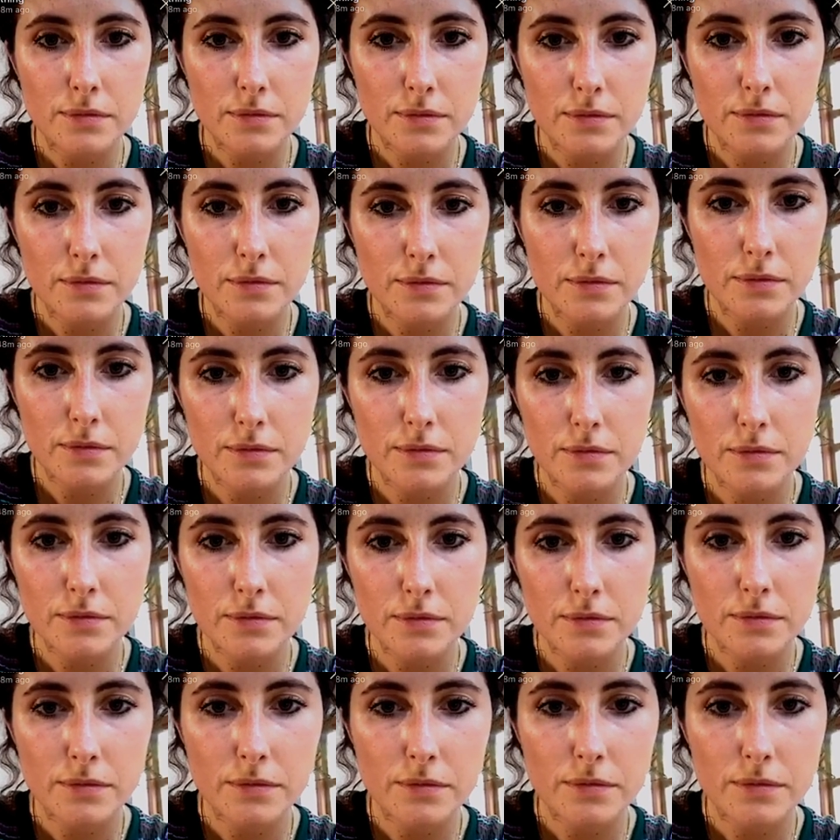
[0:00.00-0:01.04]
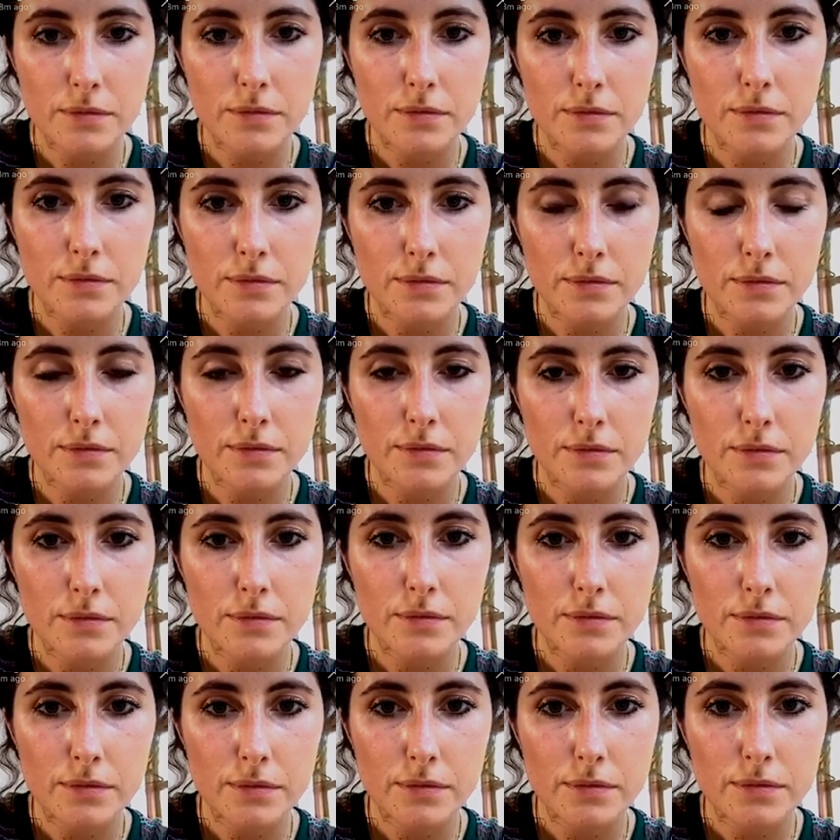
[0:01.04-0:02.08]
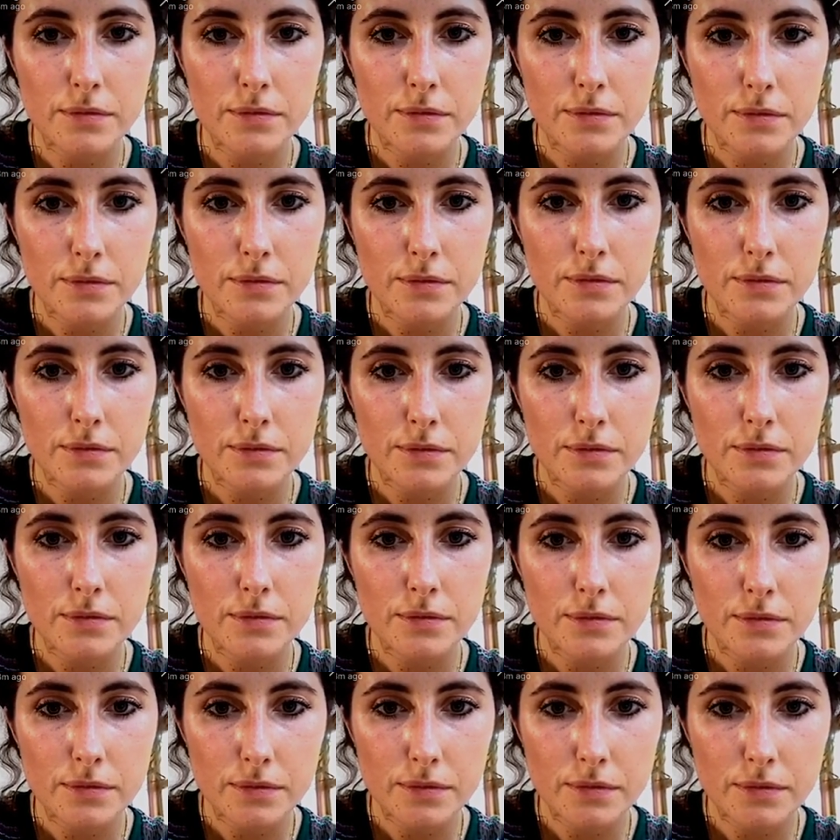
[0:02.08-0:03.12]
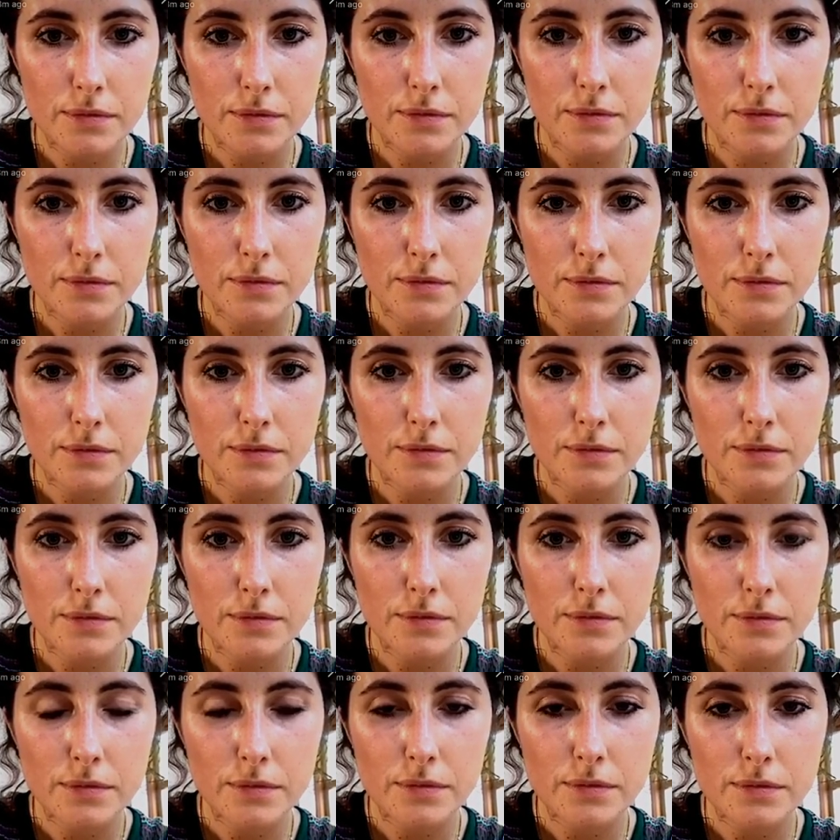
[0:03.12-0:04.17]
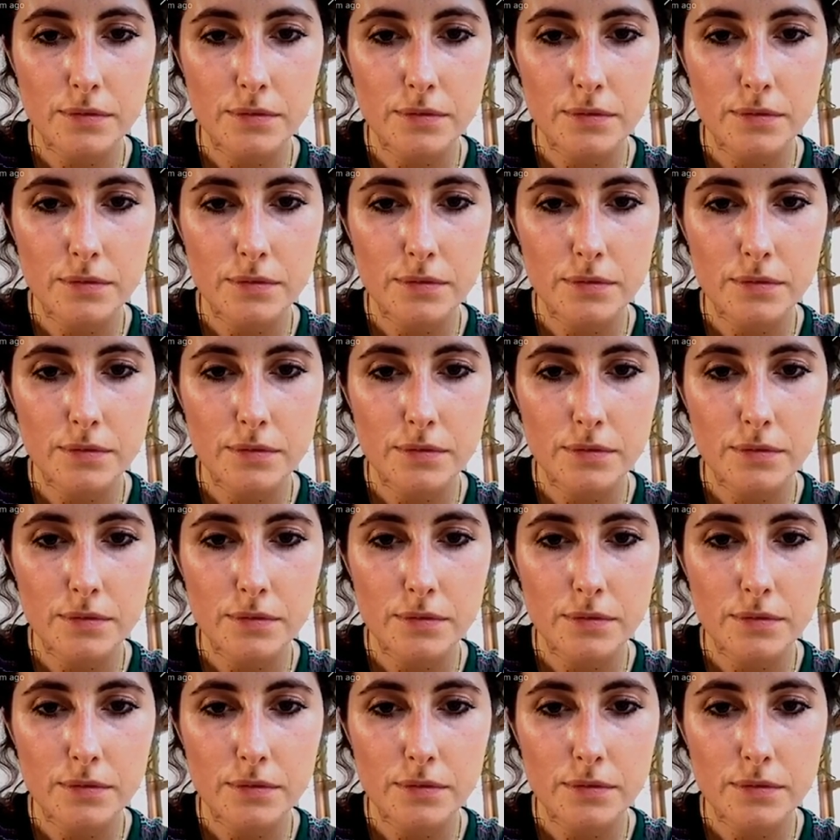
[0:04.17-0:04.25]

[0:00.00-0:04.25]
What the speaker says: The person shown says nothing.